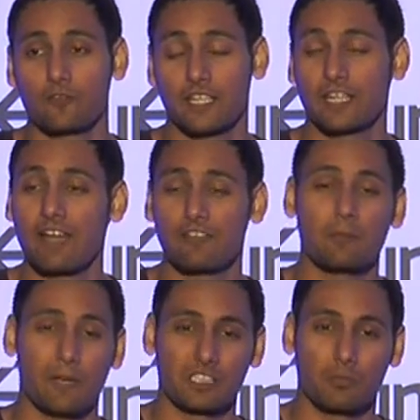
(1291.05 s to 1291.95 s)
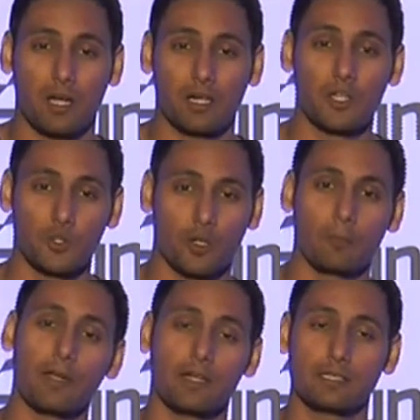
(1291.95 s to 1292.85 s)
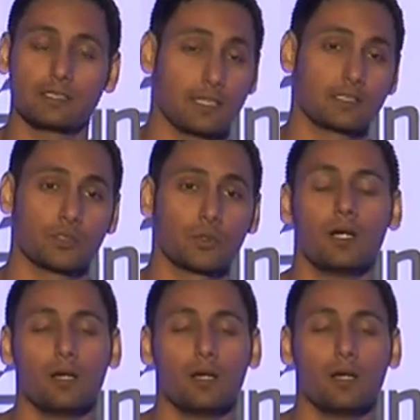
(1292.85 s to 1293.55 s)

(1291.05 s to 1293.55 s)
we didn't have any benchmark to compare these things to